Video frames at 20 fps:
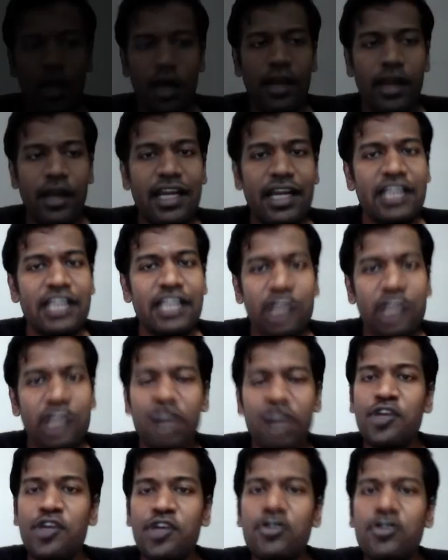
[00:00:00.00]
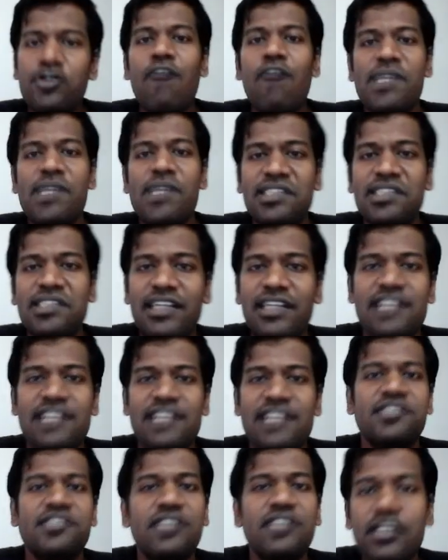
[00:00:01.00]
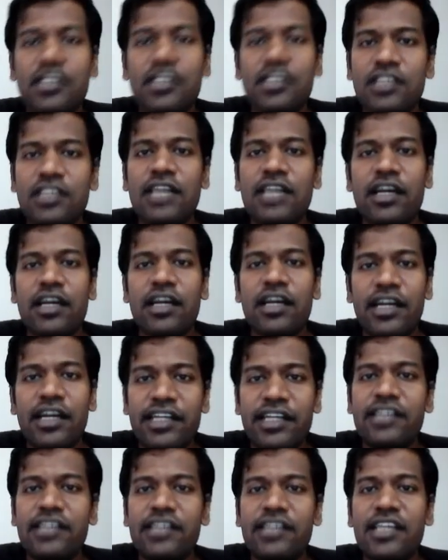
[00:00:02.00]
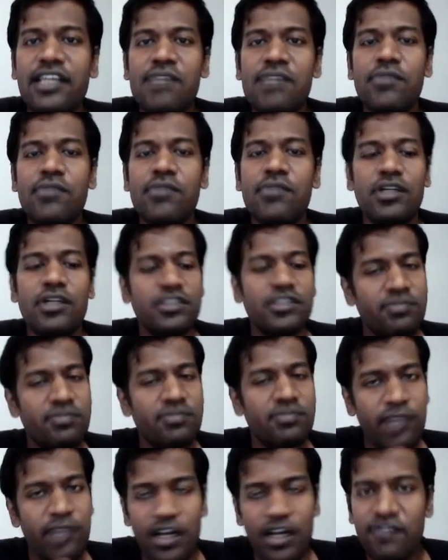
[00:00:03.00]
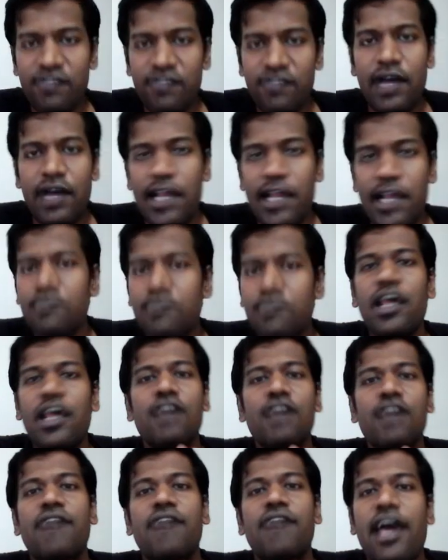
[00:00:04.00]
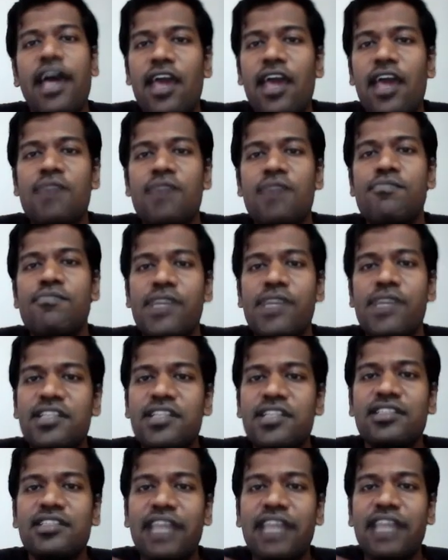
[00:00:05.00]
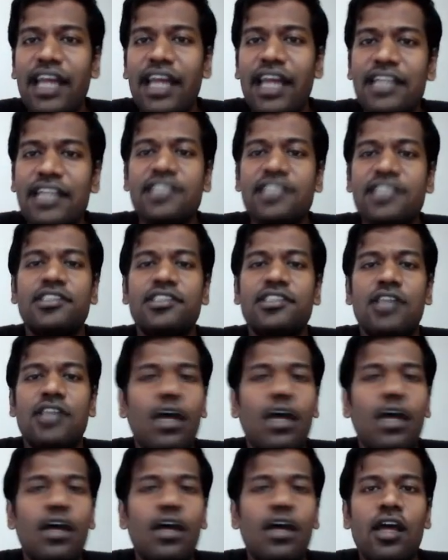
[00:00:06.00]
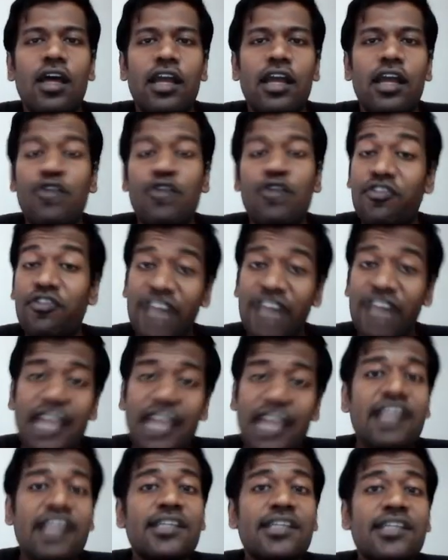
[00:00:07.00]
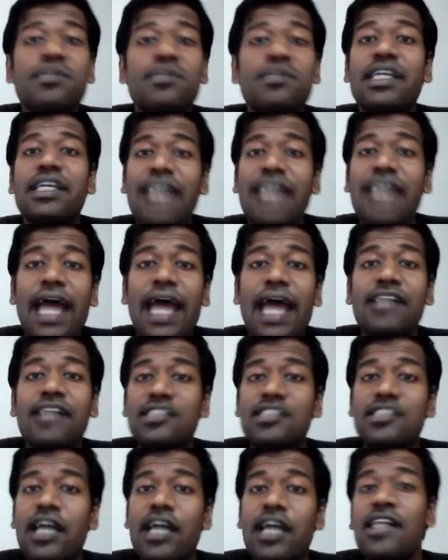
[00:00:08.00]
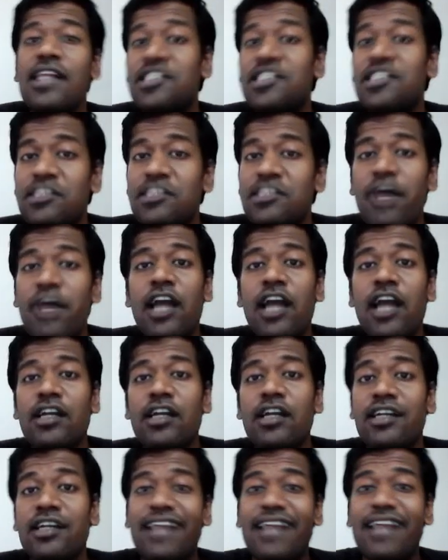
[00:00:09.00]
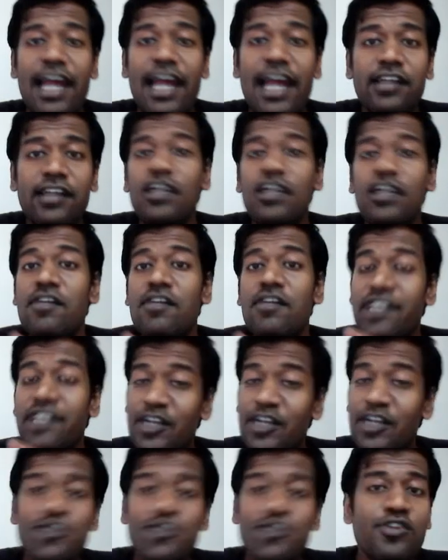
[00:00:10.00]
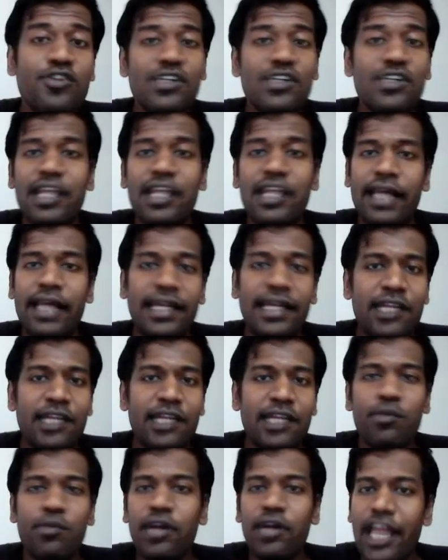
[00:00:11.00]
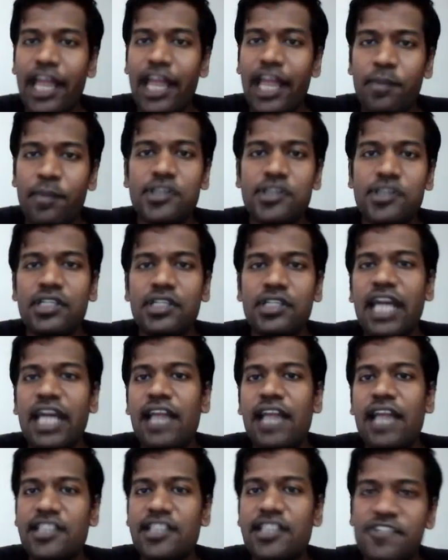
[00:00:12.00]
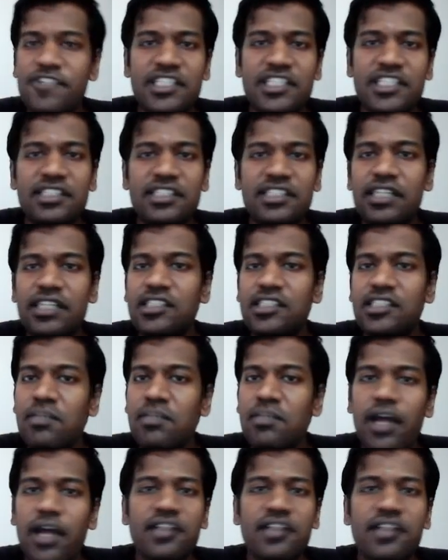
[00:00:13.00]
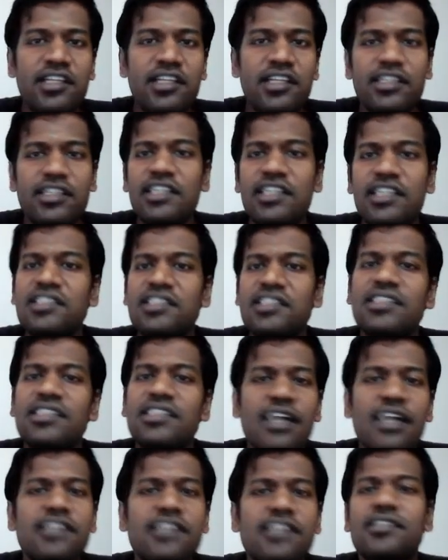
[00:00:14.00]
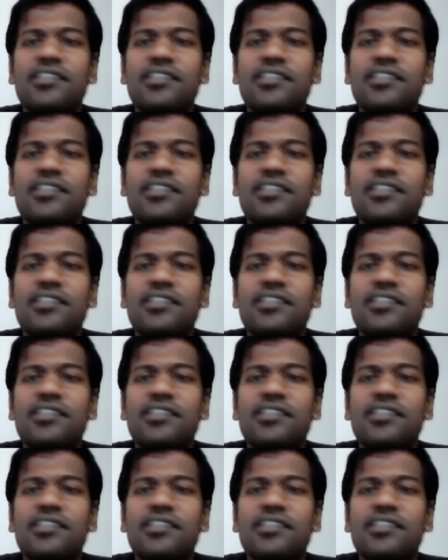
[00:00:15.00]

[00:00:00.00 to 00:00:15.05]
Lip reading: right? And then we do have best-in-class instructors. Our content team is made of alumni of IIM, BITS, NITs, right, who have taken exams like CAT, GRE, GMAT and cracked with a good scores like 99.8 percentile, 760 in GMAT, 330s in GREs and